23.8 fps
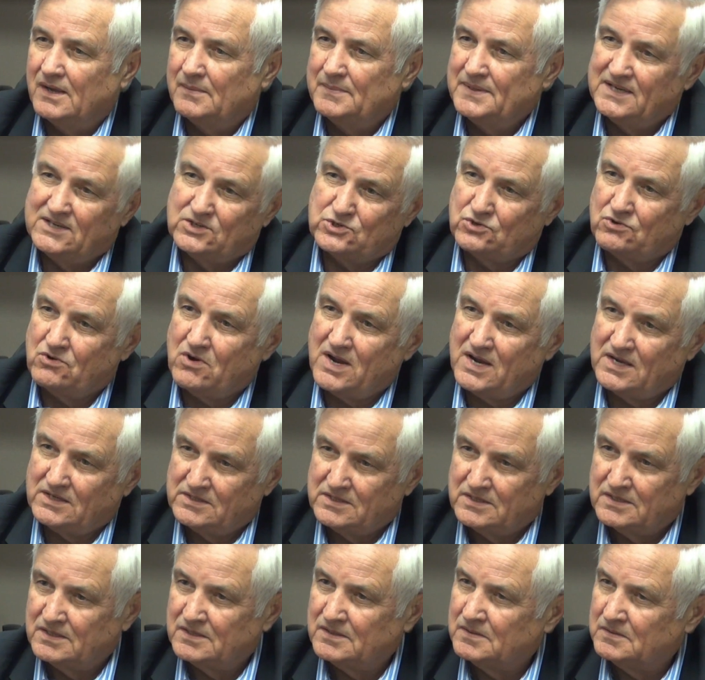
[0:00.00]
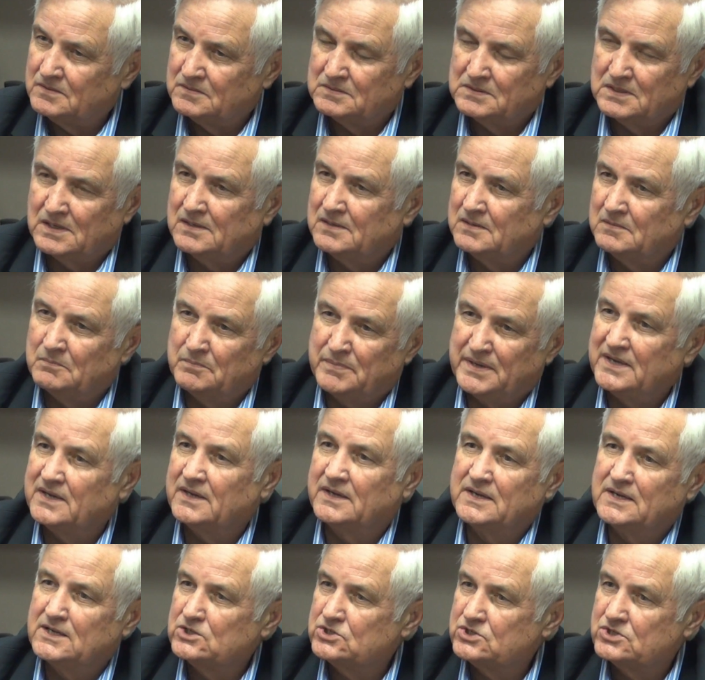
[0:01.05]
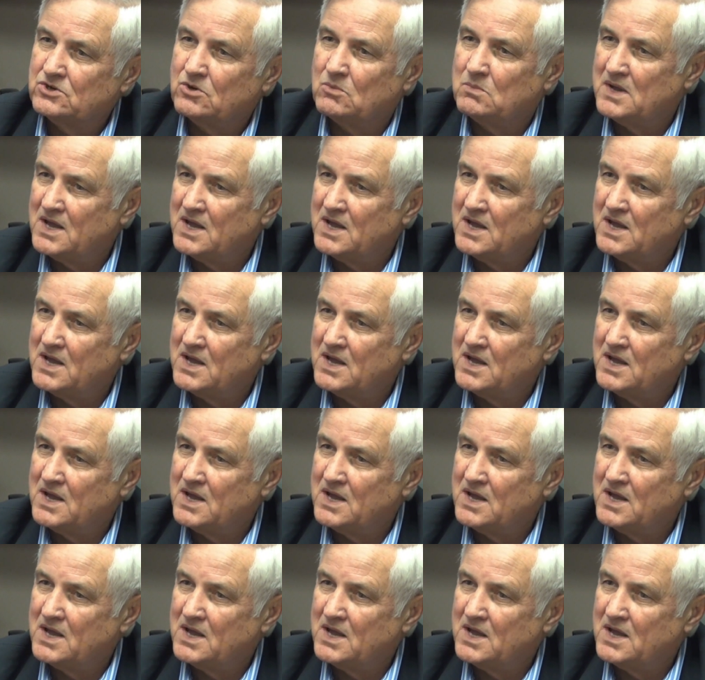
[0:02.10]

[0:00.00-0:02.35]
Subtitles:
I mean, it's great to be against